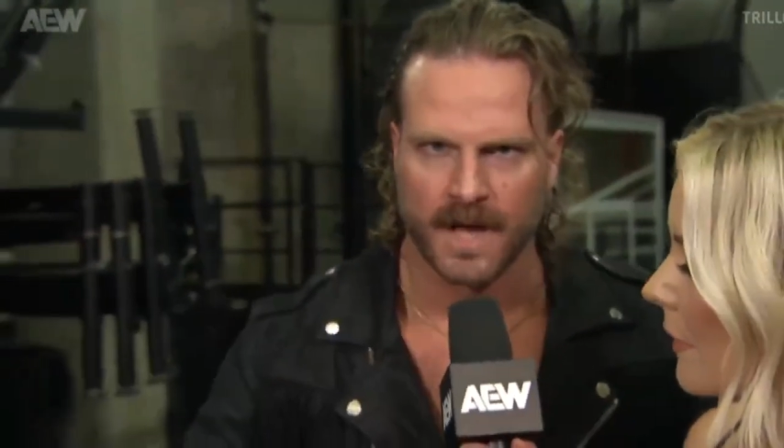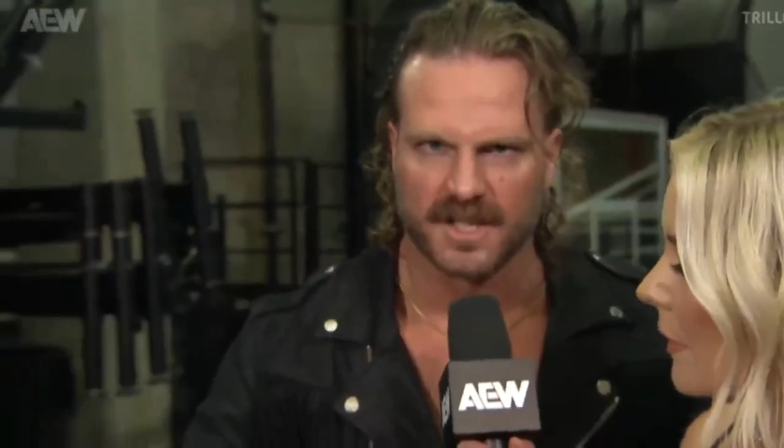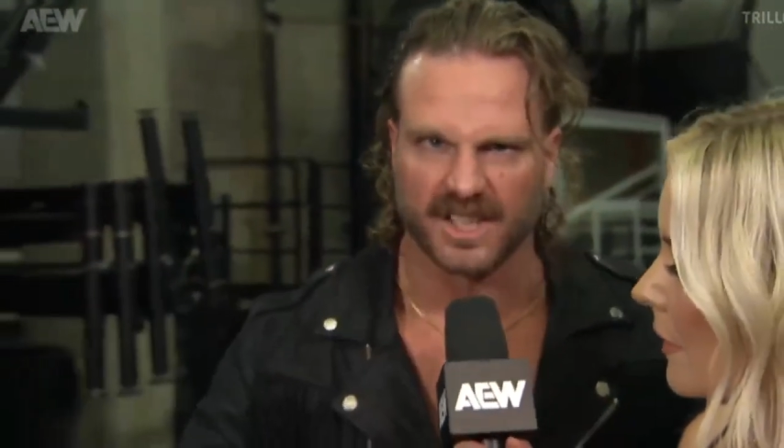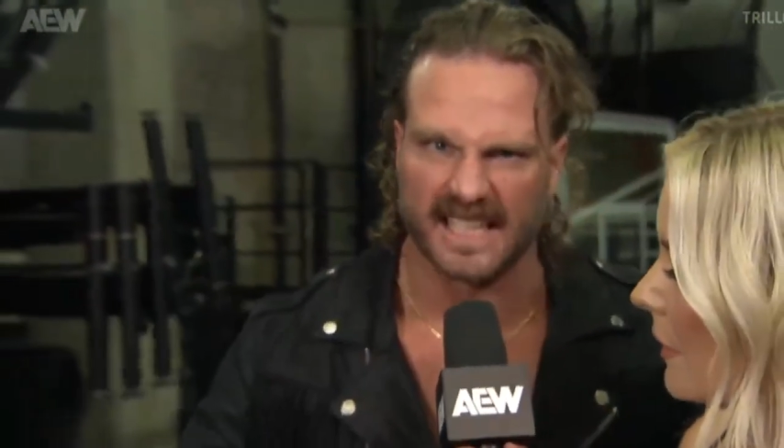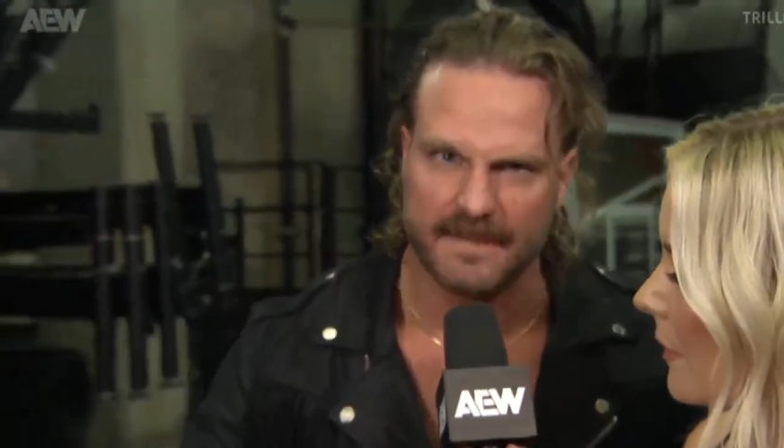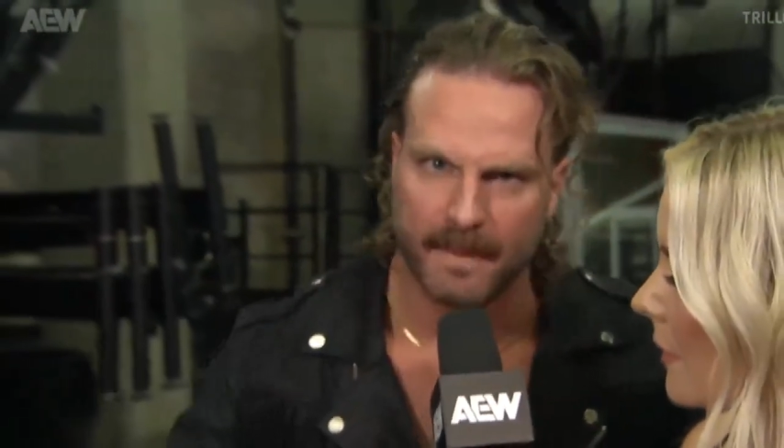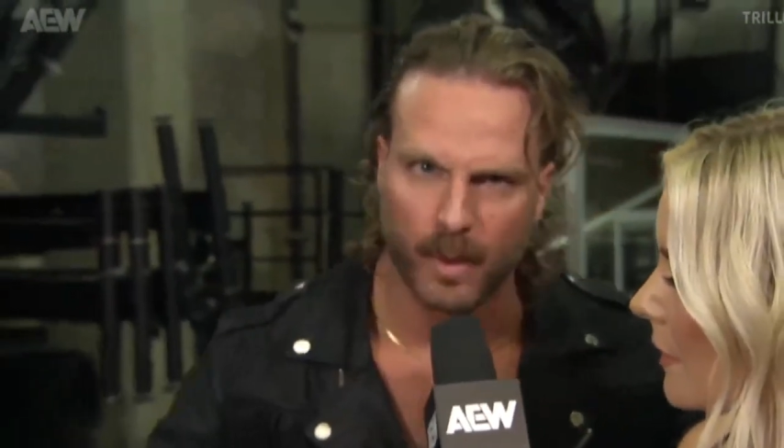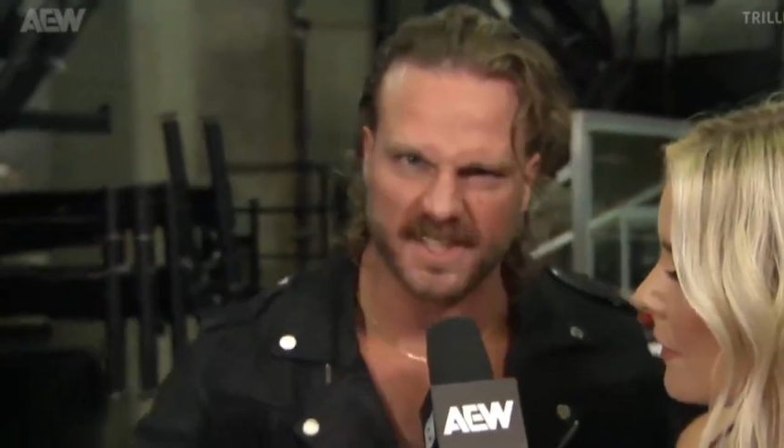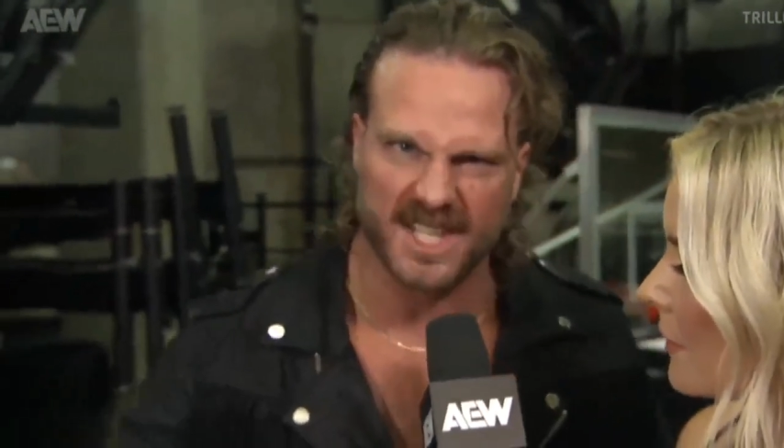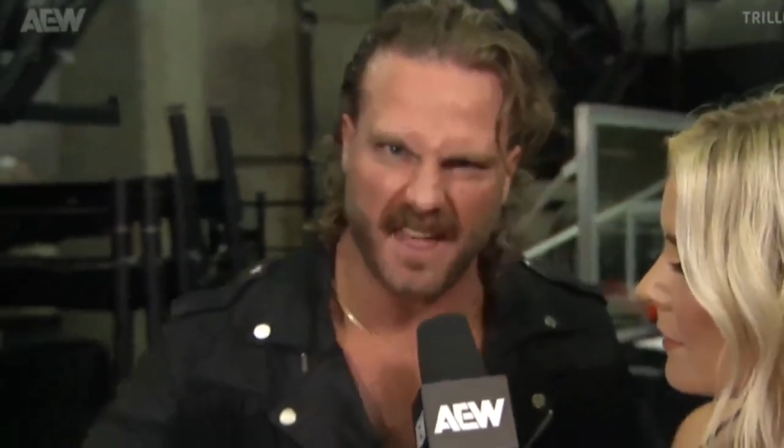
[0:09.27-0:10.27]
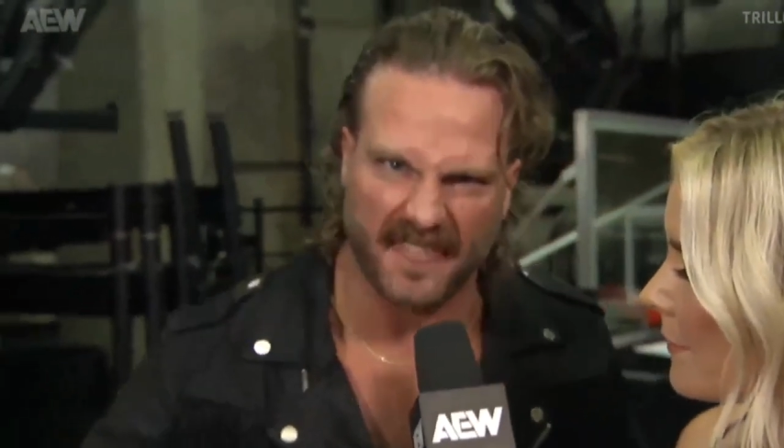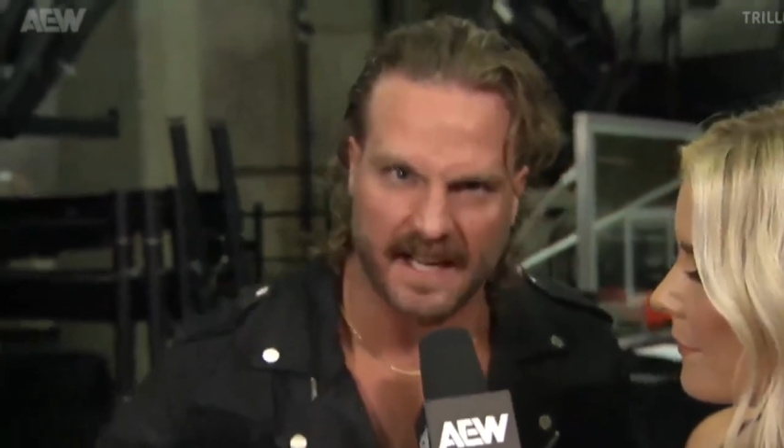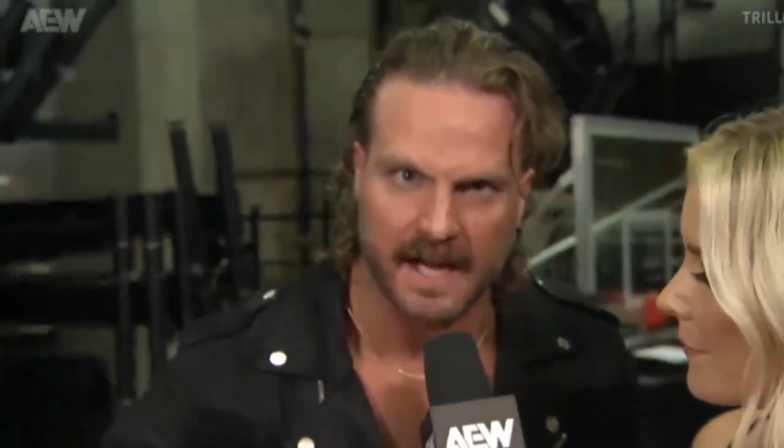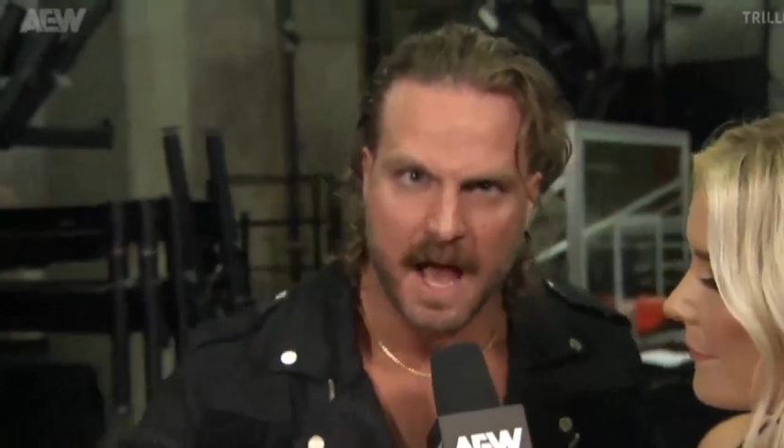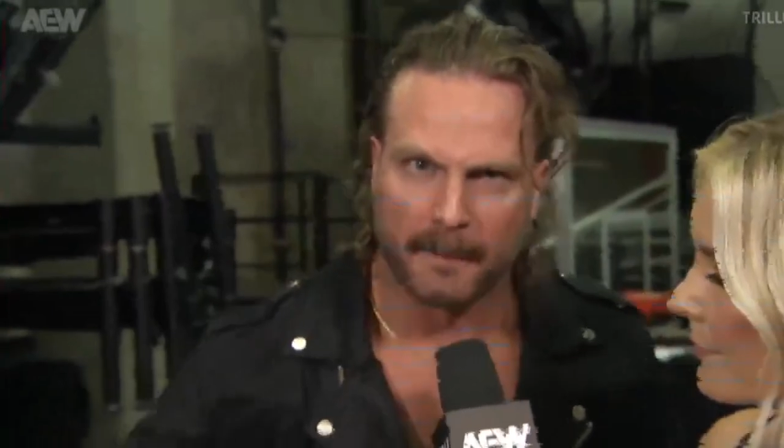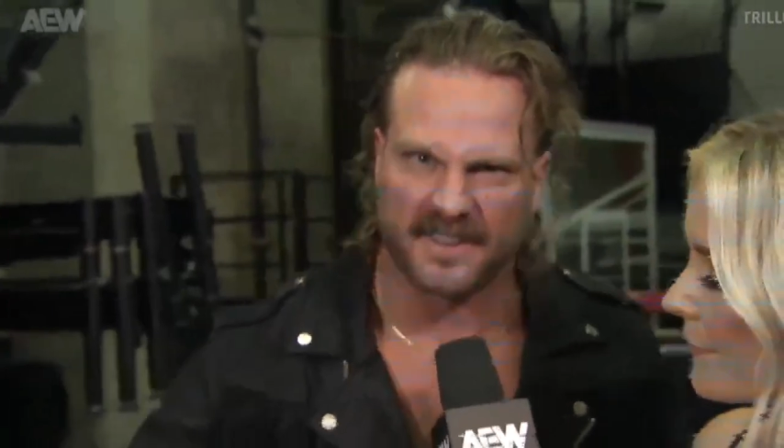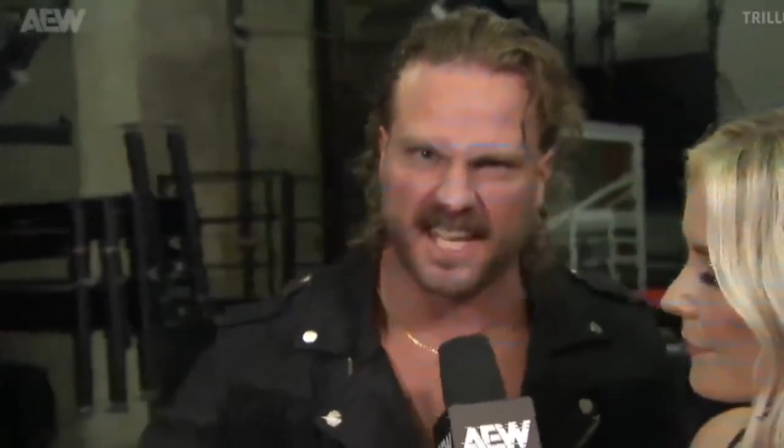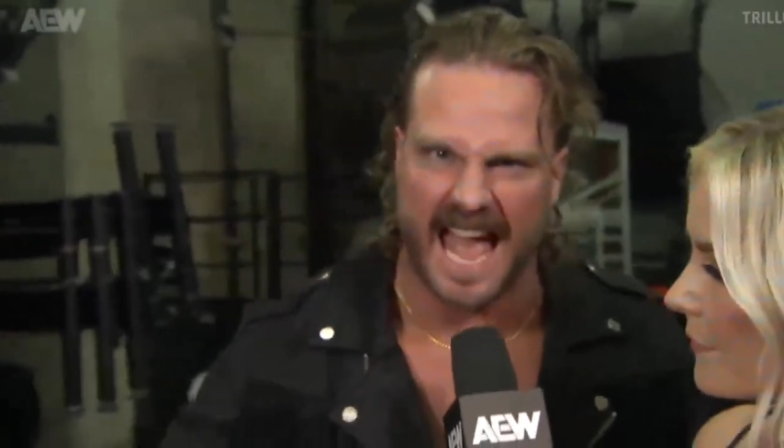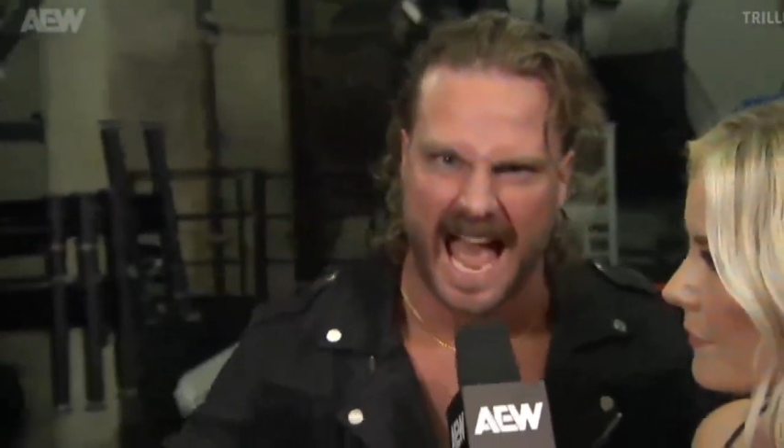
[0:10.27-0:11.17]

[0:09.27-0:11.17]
to leave him with nothing but the